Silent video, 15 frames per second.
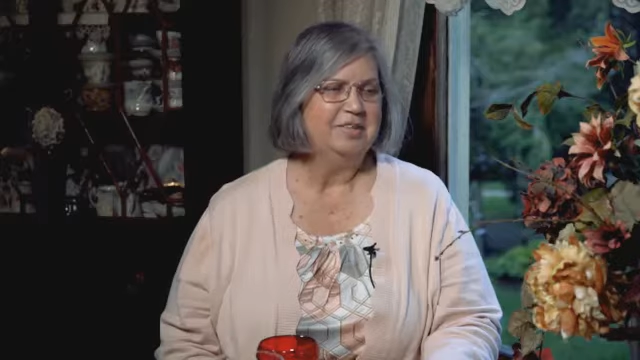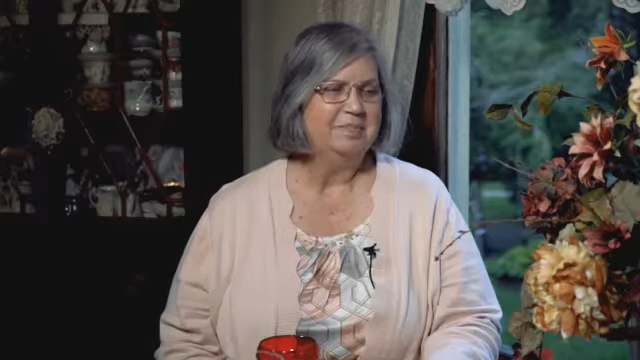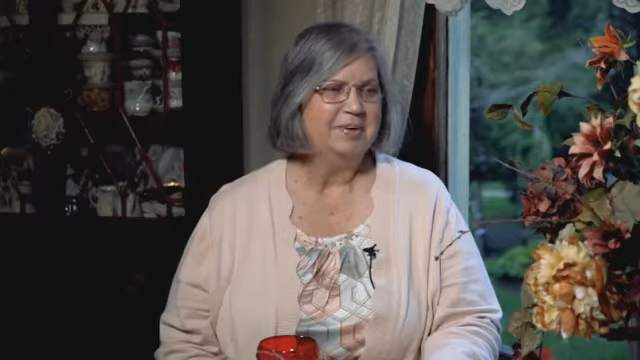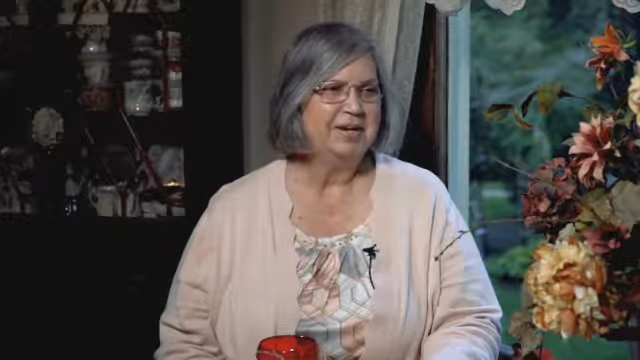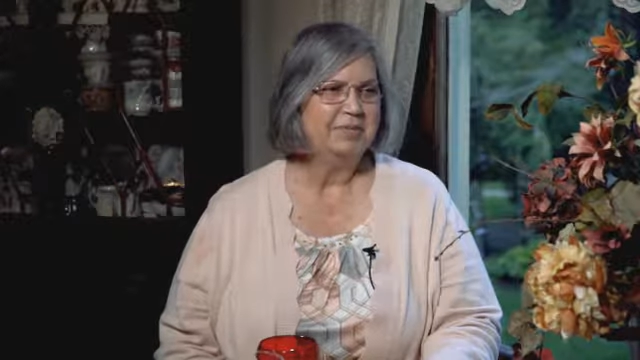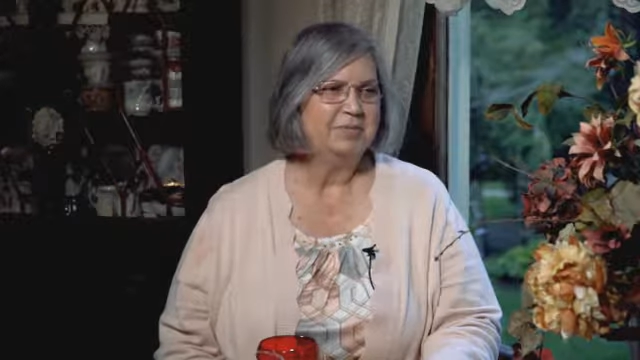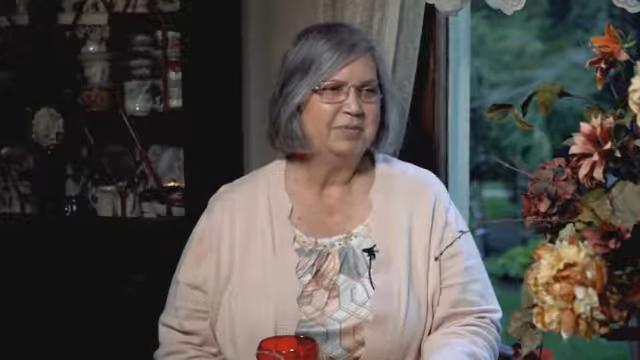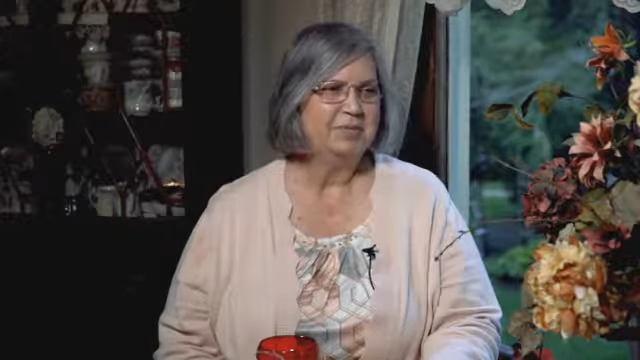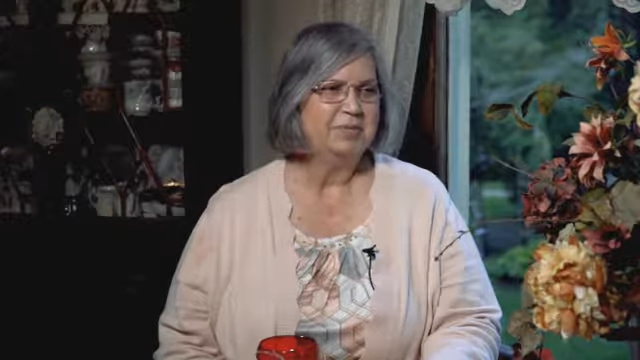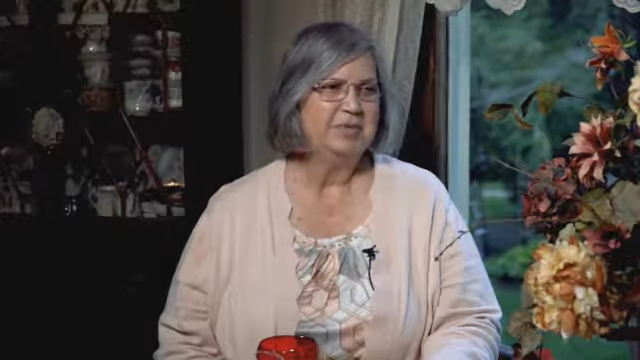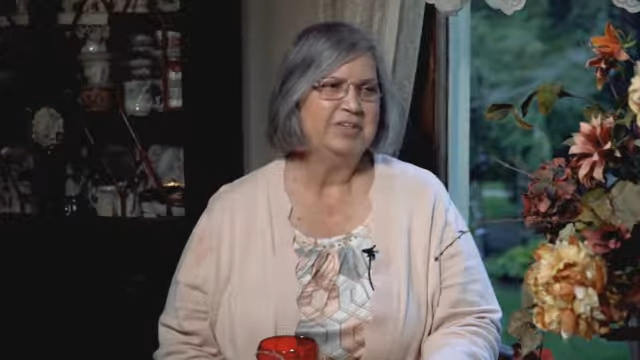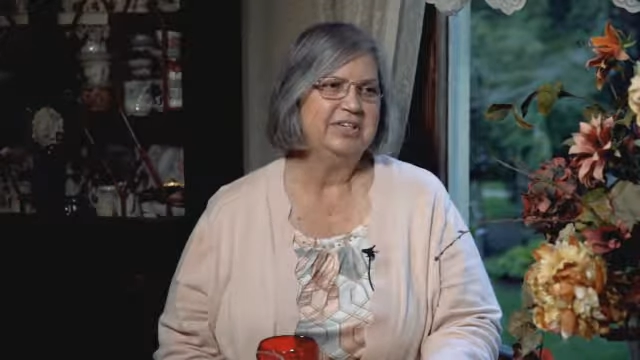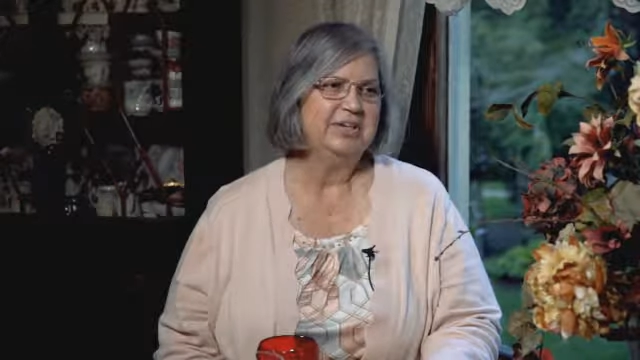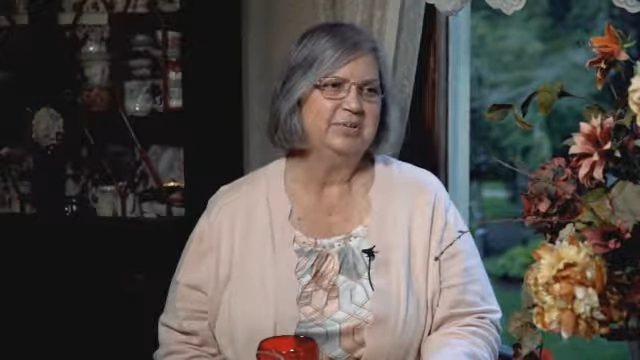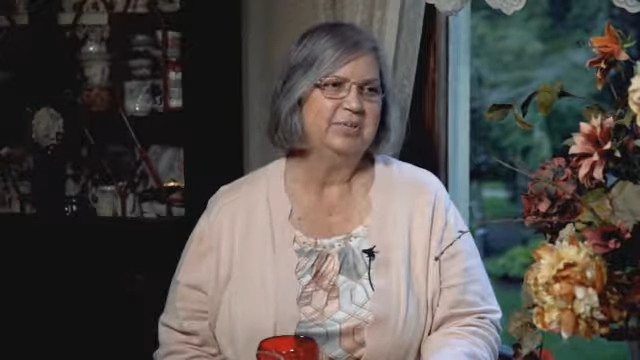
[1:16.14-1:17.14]
The Backroads
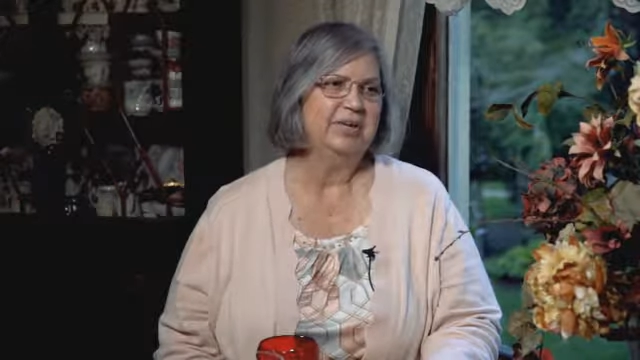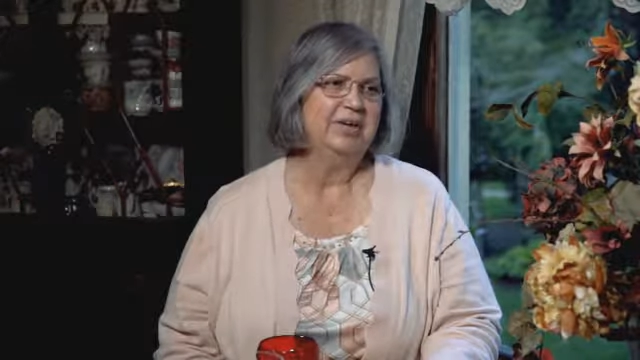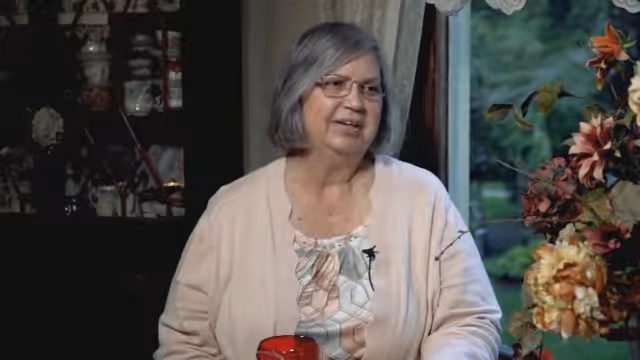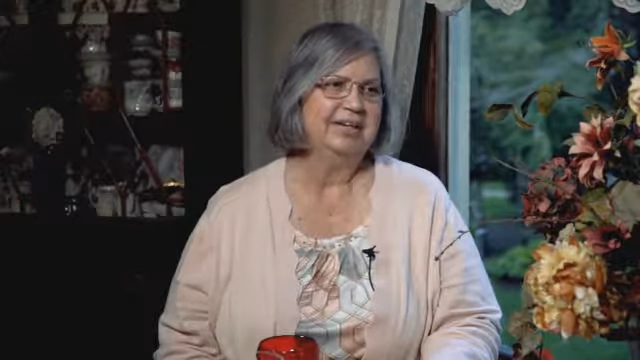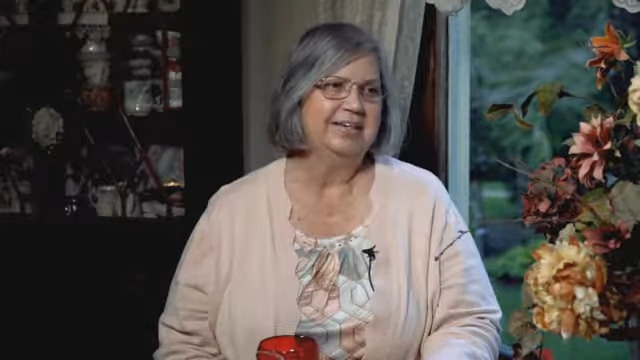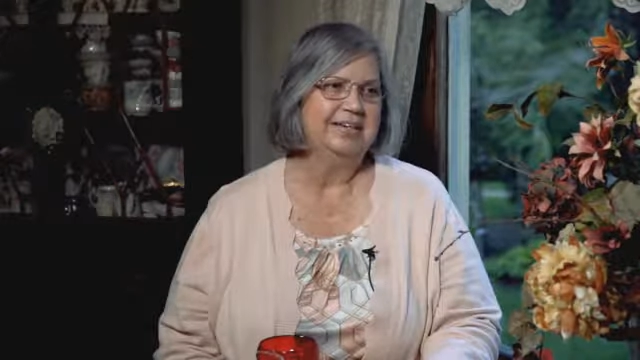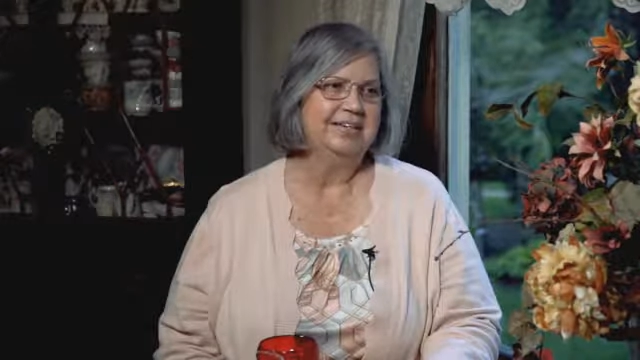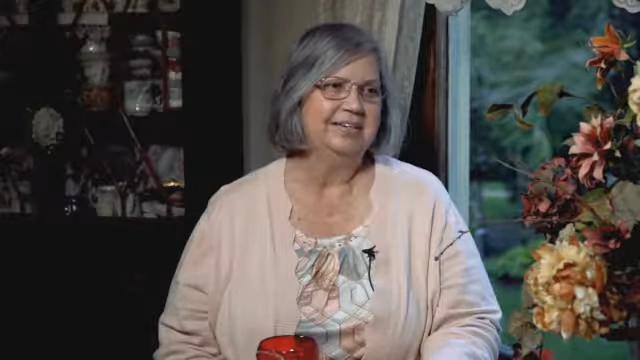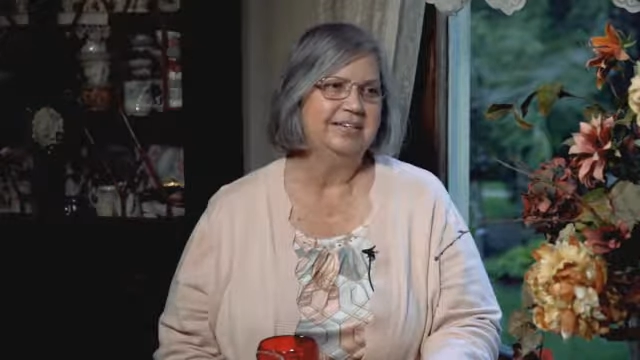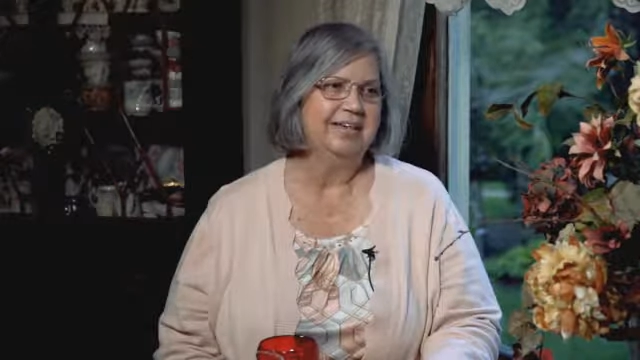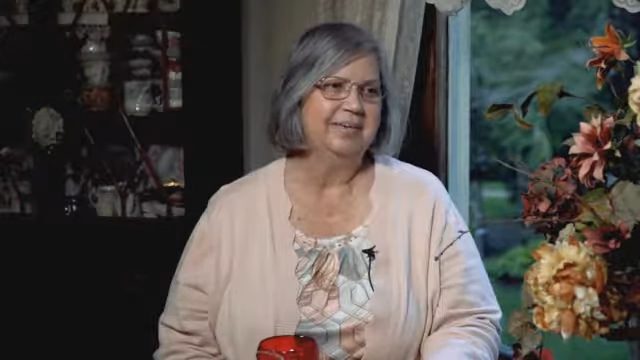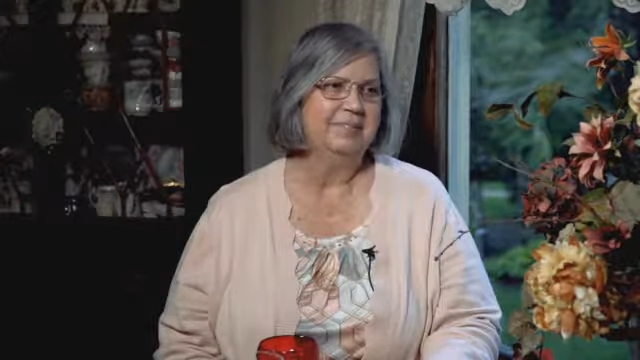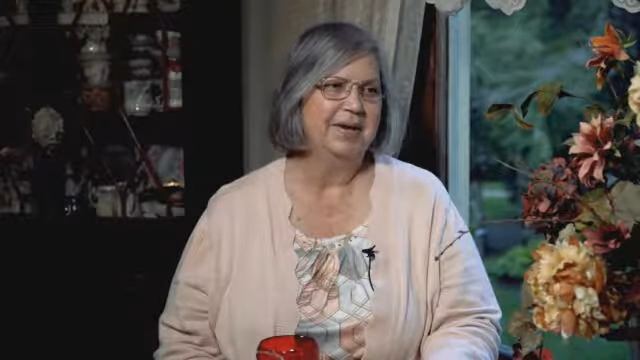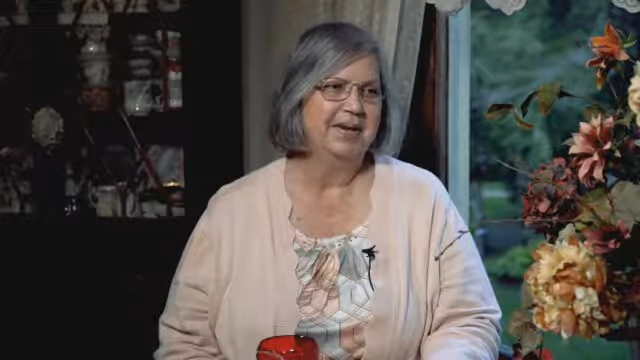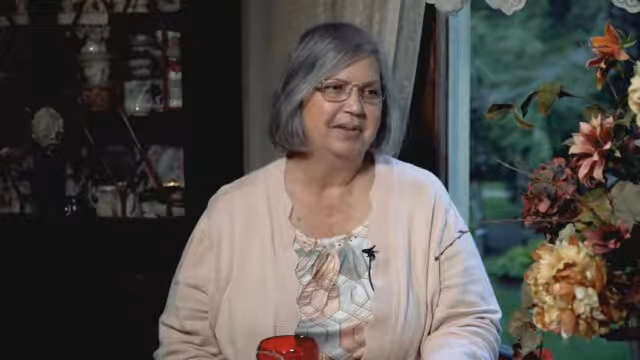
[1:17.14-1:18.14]
Boutique Crawl is
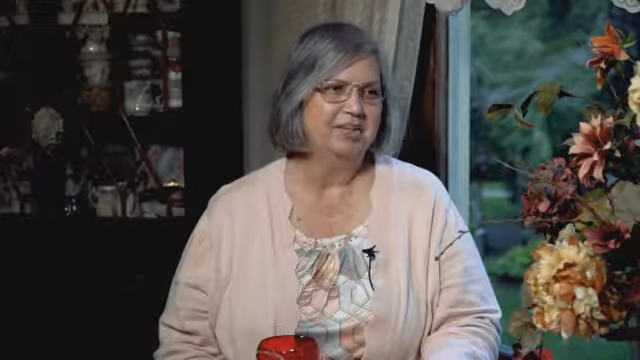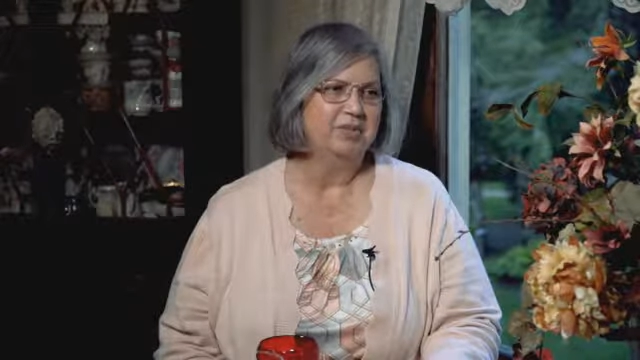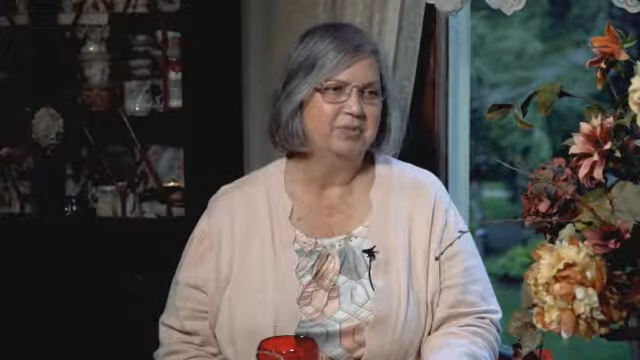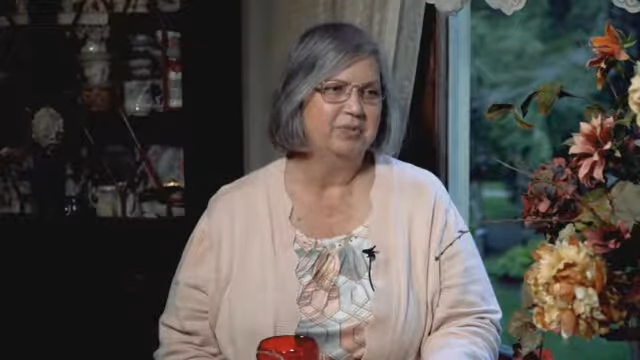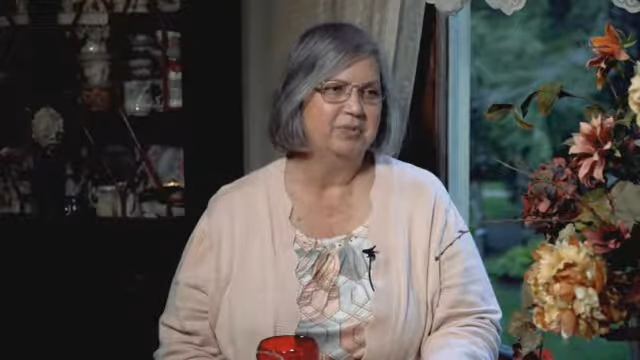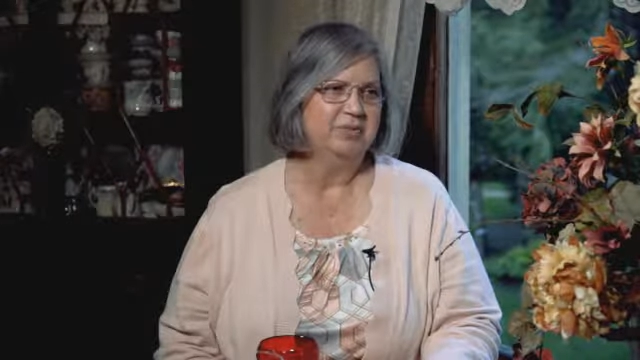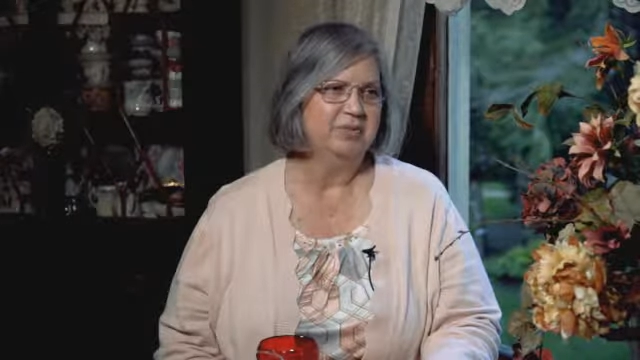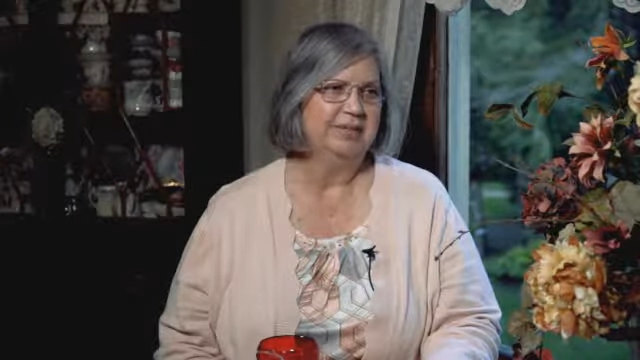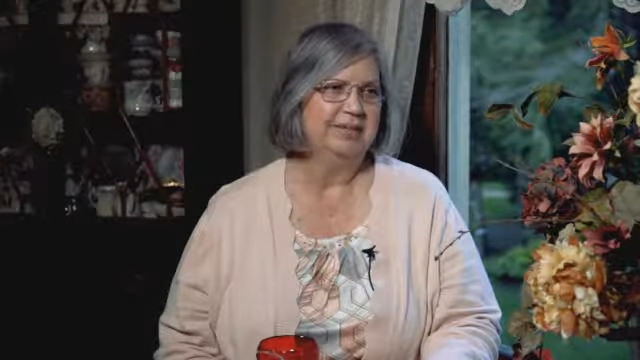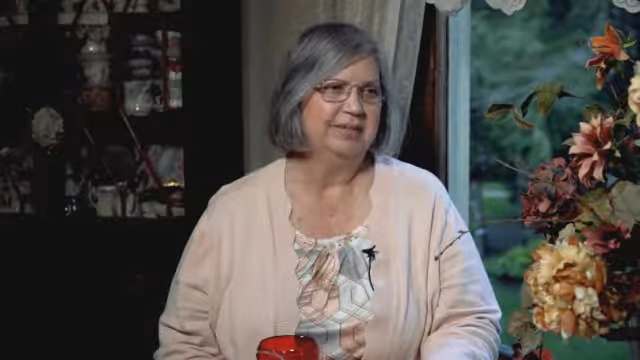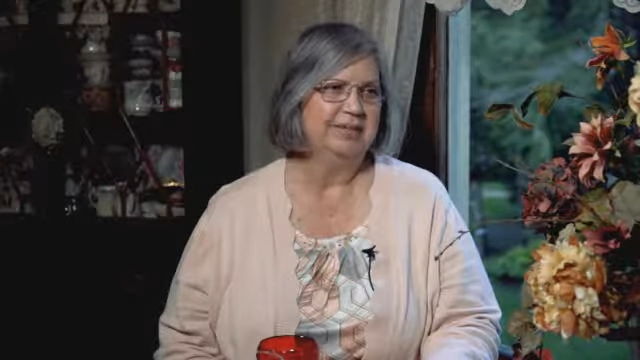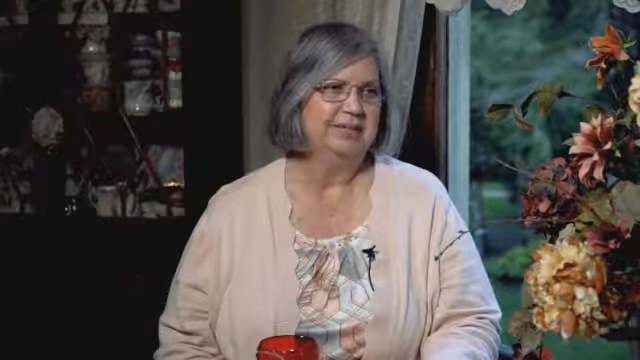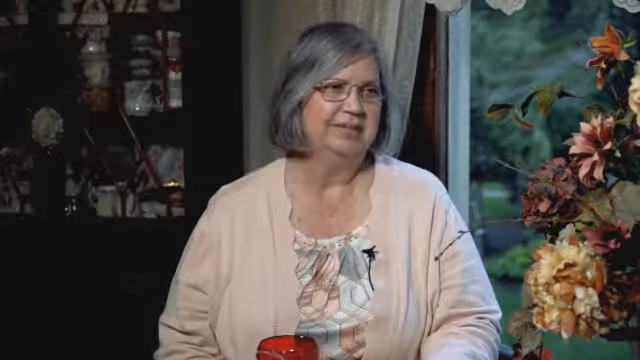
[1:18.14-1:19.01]
a package we're doing